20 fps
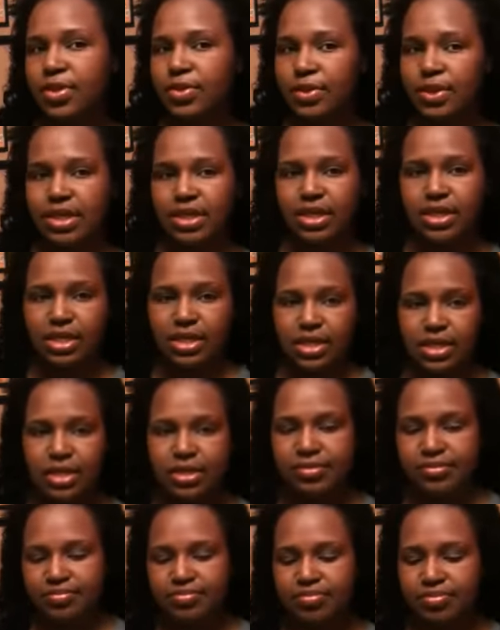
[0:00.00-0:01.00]
Really digging
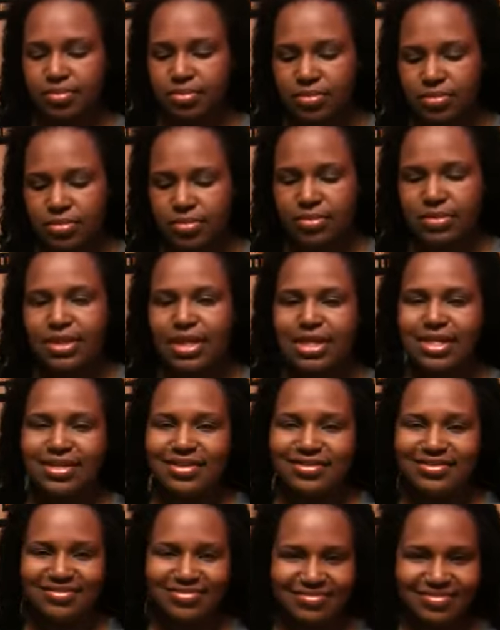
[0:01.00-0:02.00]
it.
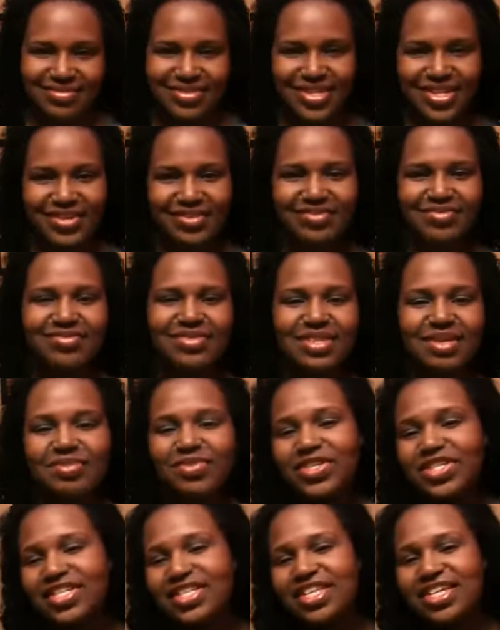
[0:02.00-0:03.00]
So tell
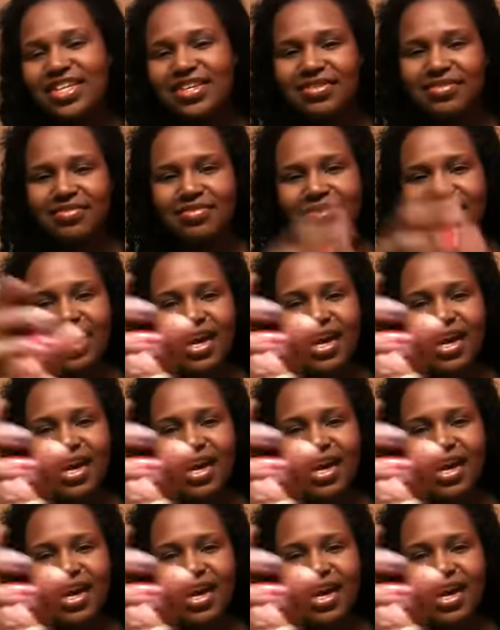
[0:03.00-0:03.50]
me what you think.